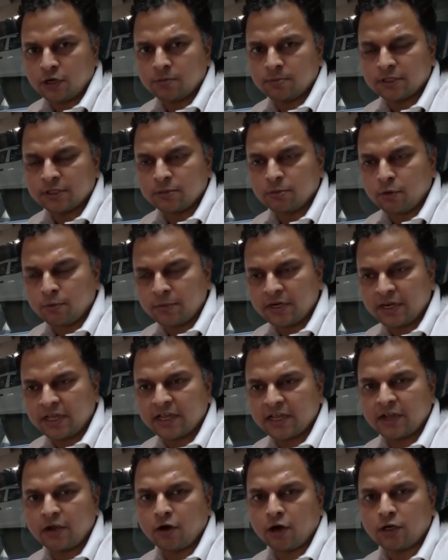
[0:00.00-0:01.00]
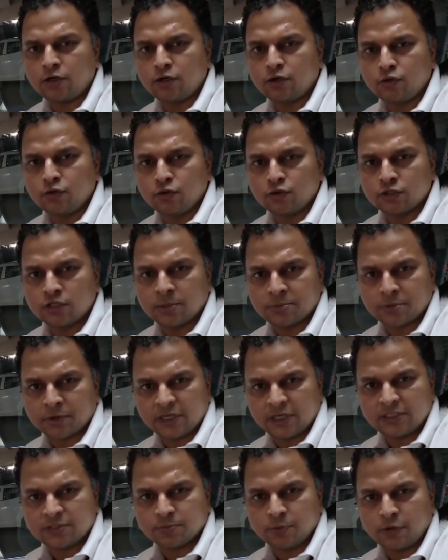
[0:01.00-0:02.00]
but the moment I got to know the
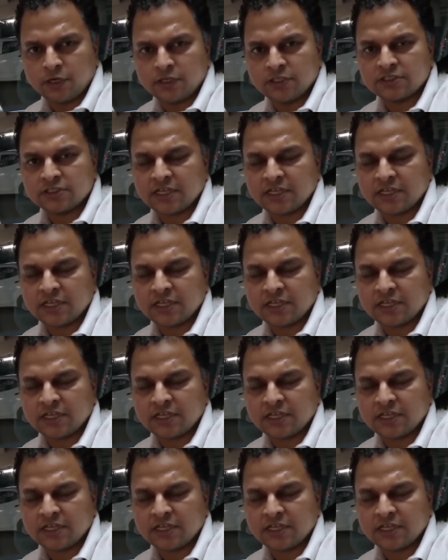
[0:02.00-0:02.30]
price points,